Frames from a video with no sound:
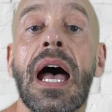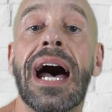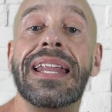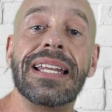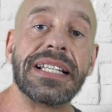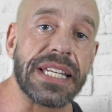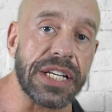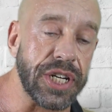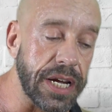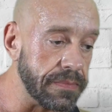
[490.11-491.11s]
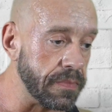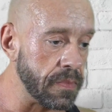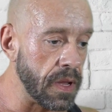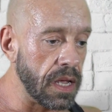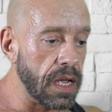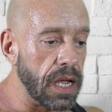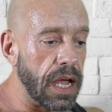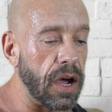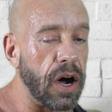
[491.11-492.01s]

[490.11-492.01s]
And in addition, a